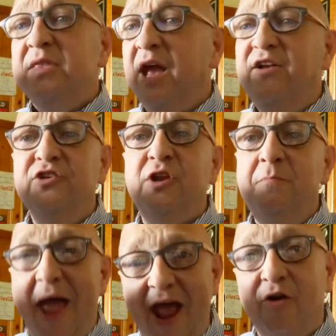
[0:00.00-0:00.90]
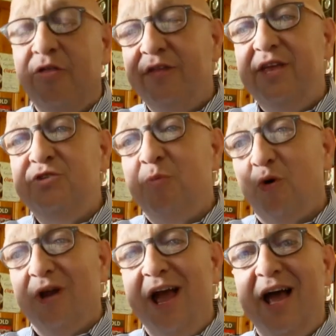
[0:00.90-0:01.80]
It doesn't matter that these
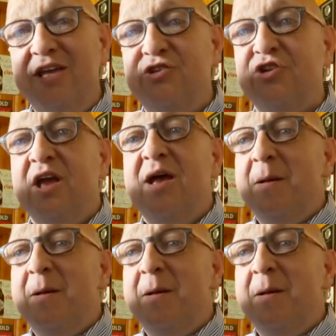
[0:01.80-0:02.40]
poor guys